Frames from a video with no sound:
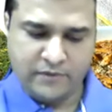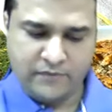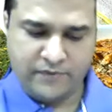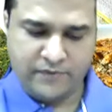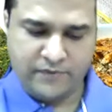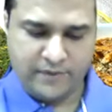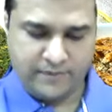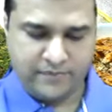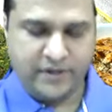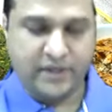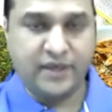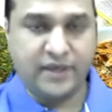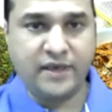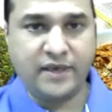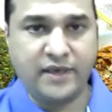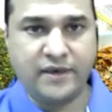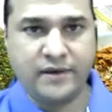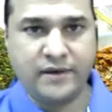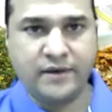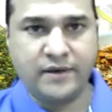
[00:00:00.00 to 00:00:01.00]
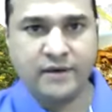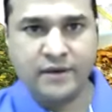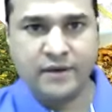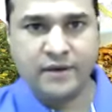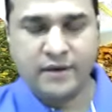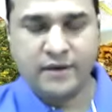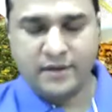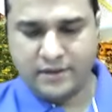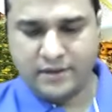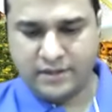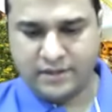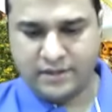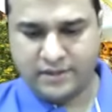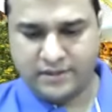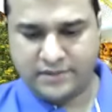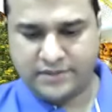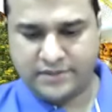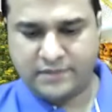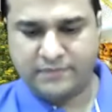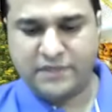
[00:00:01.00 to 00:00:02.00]
We are bringing
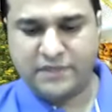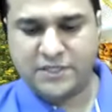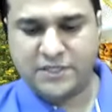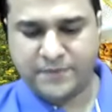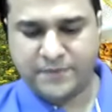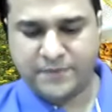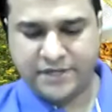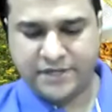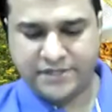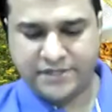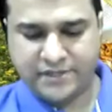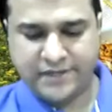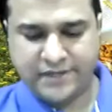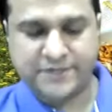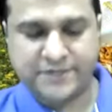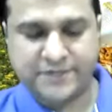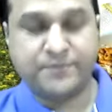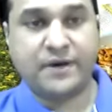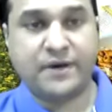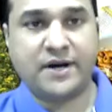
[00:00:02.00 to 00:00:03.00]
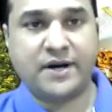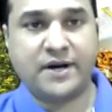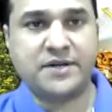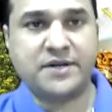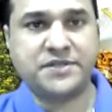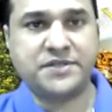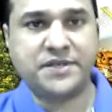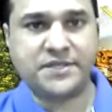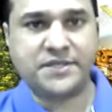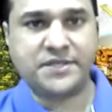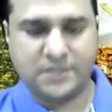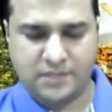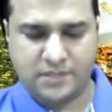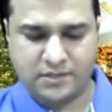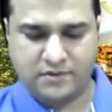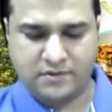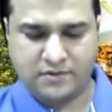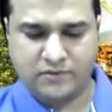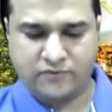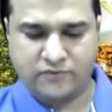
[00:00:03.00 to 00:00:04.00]
something special, as March is
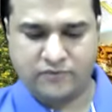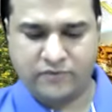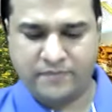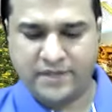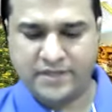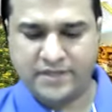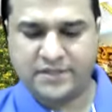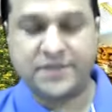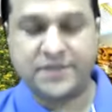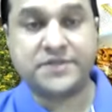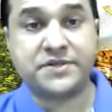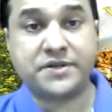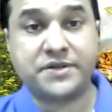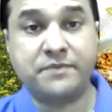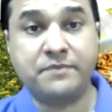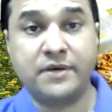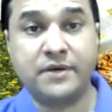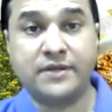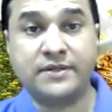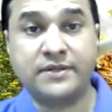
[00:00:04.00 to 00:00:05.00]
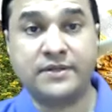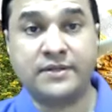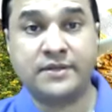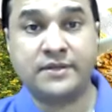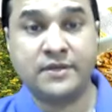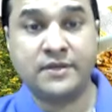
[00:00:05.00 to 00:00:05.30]
Women's History Month,